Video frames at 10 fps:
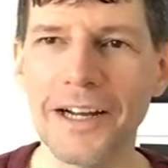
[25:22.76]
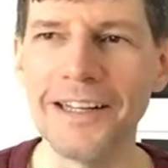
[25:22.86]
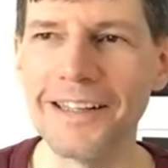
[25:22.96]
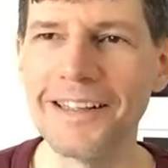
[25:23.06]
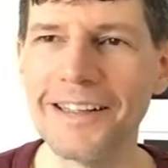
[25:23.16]

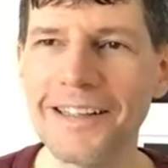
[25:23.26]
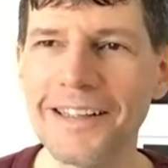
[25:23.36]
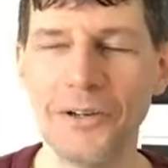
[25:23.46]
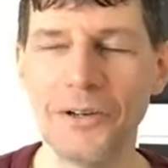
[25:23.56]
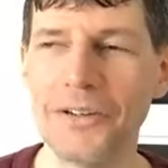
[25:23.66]
right?
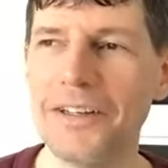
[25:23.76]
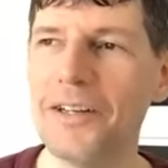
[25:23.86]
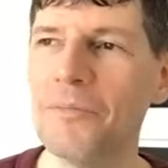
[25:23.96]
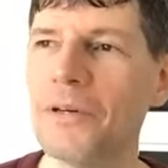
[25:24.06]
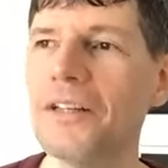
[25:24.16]
You know,
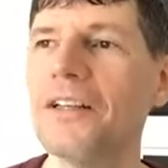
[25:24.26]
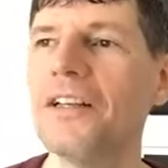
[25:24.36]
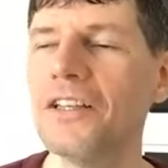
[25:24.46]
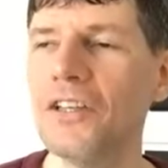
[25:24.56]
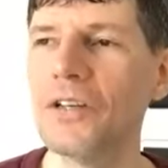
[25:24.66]
but
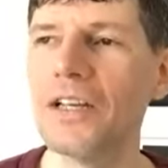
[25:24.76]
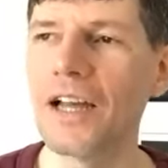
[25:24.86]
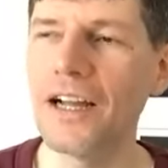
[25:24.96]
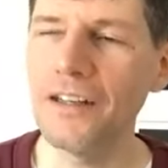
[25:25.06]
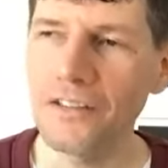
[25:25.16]
you can
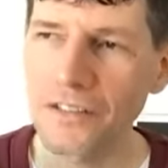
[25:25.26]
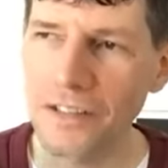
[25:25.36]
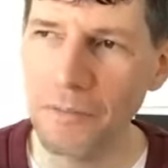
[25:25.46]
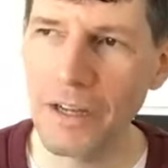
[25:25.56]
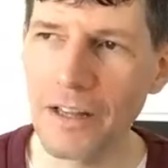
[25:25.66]
kind of
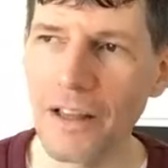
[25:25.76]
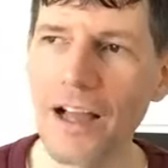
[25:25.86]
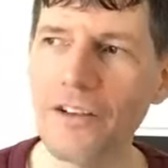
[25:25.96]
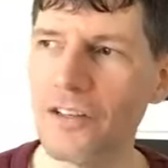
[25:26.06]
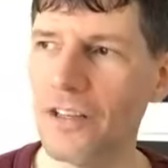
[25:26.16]
see my
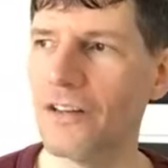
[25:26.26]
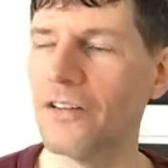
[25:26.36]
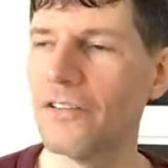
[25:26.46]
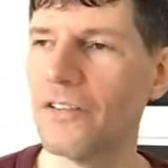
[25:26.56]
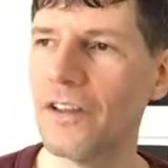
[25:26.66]
logic
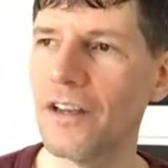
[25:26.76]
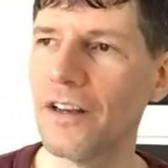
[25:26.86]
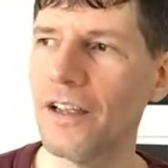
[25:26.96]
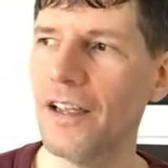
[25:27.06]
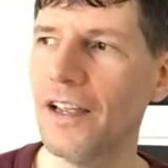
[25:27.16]
here is, is
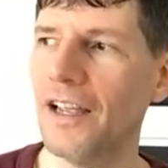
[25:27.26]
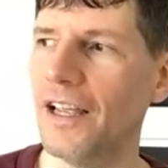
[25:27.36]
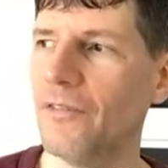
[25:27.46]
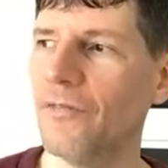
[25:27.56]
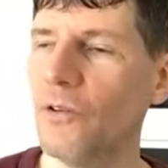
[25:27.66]
that
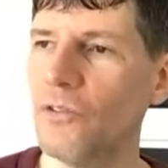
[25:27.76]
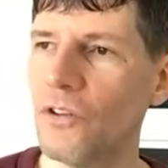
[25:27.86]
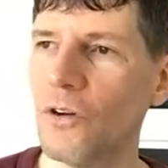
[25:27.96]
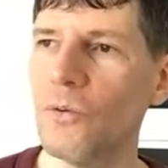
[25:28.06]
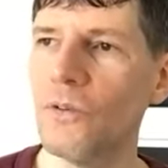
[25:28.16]
if you
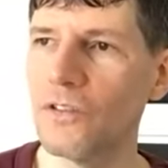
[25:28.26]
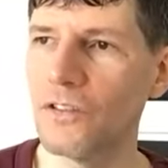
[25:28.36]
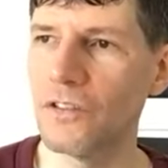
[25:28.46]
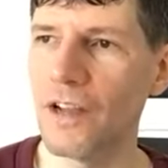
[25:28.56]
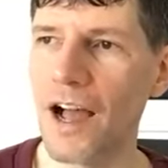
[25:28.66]
don't
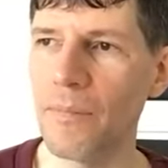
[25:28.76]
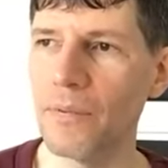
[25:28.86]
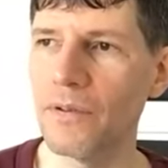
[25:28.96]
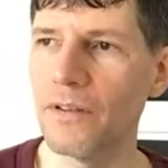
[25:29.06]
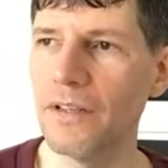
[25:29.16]

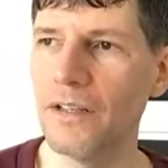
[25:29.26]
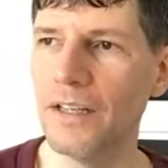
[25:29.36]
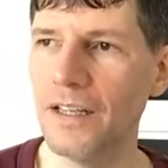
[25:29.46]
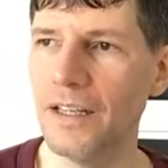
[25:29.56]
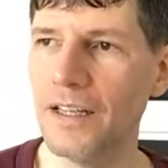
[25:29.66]
stop
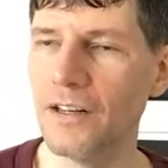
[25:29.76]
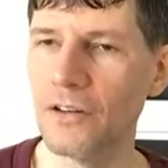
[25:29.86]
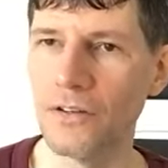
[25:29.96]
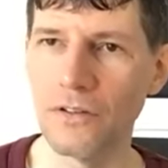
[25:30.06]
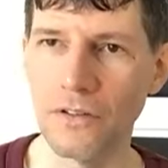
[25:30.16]
it
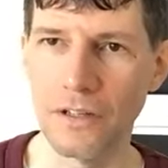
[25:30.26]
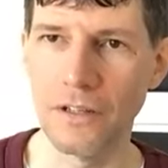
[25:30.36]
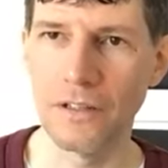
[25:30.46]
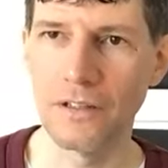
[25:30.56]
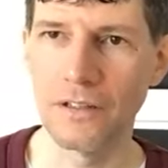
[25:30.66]

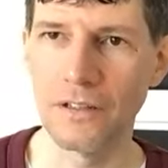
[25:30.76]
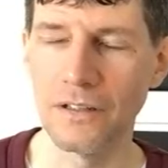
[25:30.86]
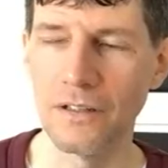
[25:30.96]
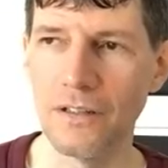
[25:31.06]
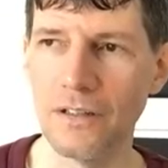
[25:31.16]
early,
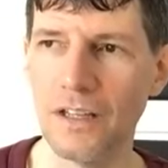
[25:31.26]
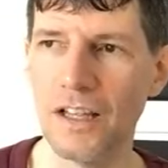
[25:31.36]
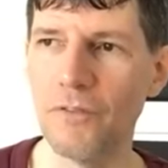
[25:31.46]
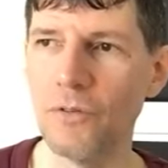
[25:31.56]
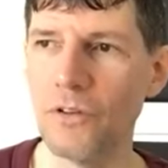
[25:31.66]

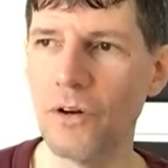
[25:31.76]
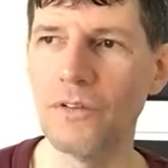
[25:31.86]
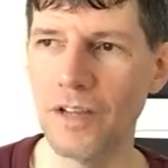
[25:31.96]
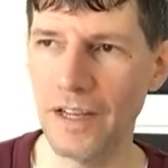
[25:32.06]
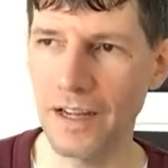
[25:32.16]
if you
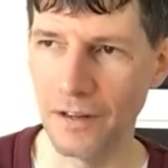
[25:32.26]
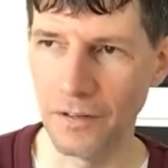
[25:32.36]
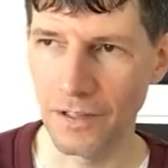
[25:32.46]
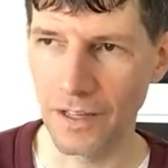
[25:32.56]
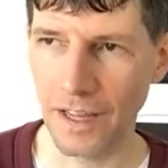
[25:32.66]
don't take
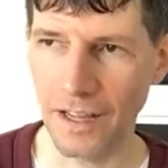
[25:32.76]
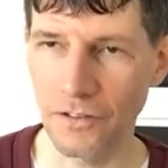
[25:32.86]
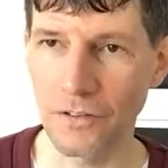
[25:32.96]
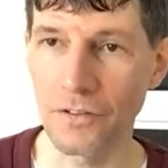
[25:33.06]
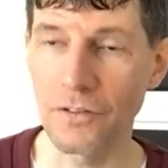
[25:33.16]
the
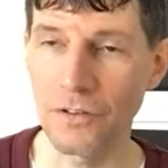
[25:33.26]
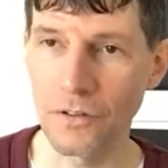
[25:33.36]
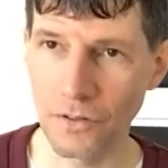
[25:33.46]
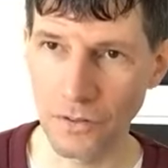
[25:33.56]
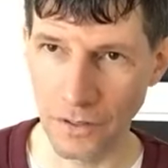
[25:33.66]
cancer
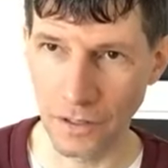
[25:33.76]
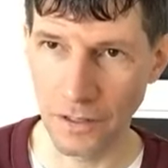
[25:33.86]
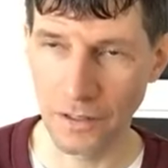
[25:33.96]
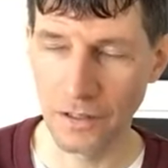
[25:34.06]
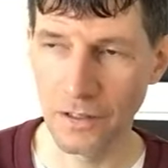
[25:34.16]

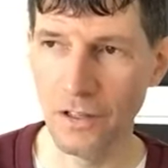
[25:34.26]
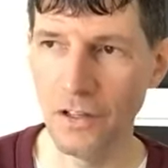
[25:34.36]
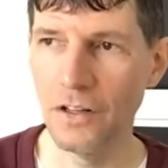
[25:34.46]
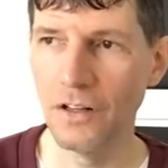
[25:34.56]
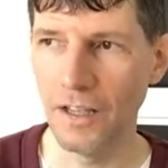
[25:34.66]
early,
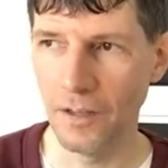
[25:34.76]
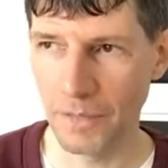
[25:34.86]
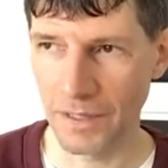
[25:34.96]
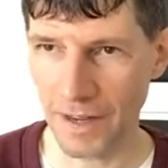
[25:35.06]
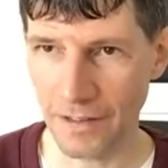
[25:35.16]
it
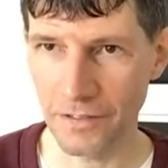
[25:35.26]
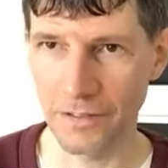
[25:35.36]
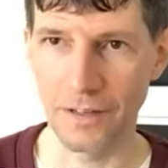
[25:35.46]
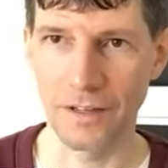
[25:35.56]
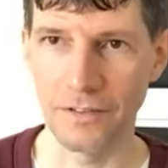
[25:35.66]

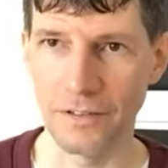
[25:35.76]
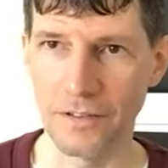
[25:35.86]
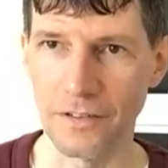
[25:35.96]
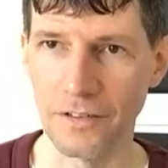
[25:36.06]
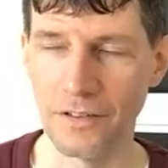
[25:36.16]
metastasizes.